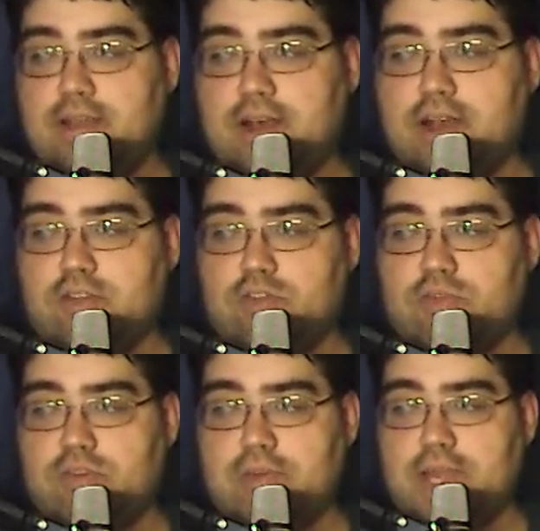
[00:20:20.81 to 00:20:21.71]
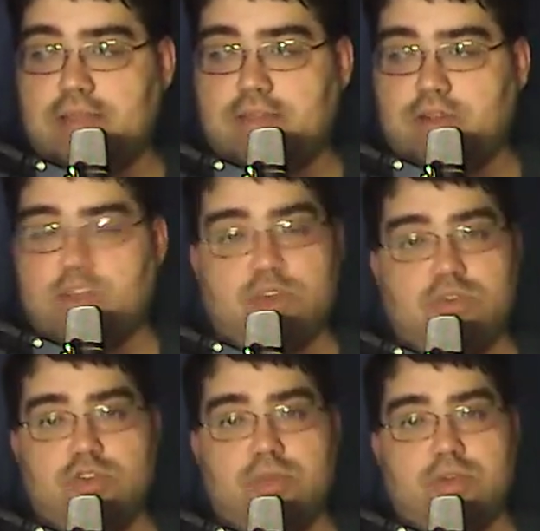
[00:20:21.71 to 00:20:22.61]
Uh, so, if somebody out there at
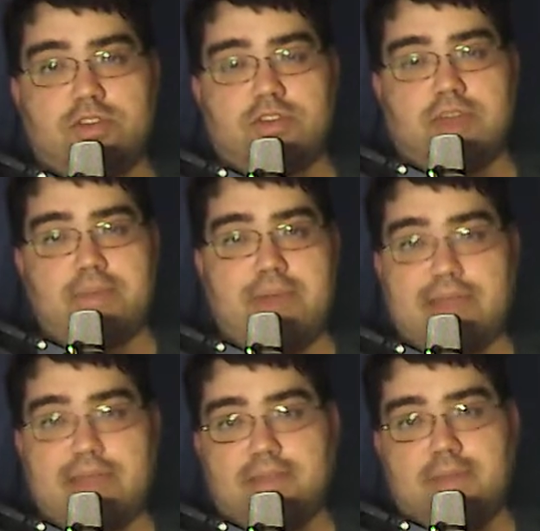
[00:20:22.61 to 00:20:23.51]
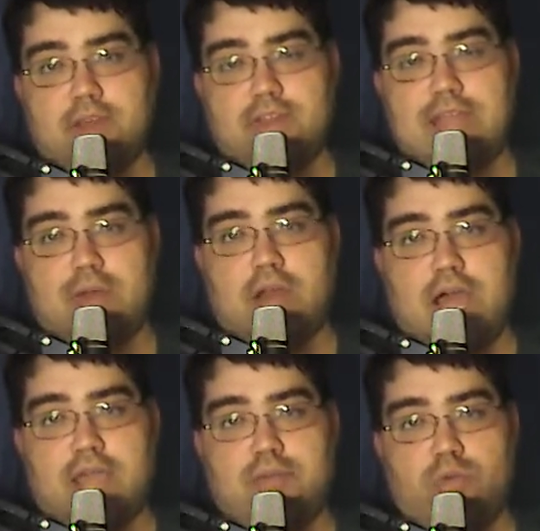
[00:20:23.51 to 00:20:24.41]
YouTube wants to get back to me on that one,
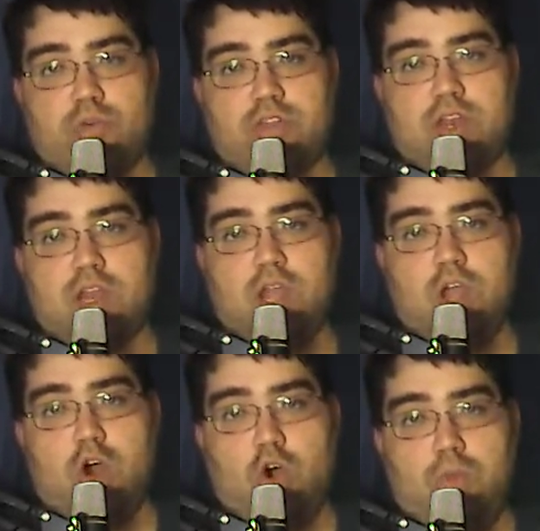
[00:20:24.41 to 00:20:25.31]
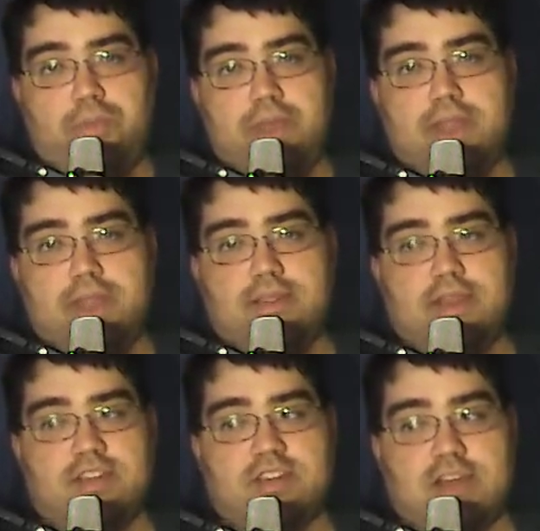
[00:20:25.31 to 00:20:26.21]
I am more than open to
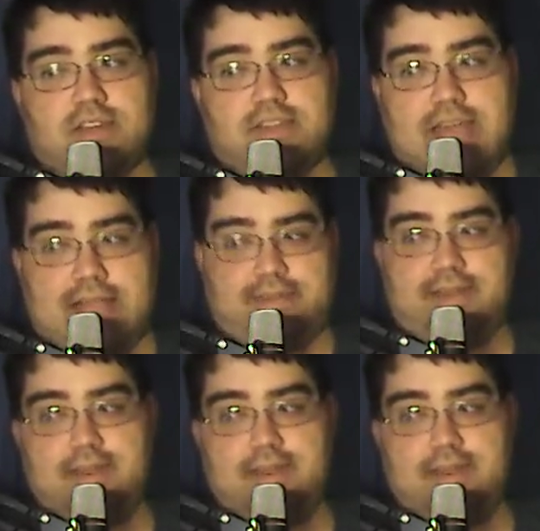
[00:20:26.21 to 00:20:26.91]
discuss that.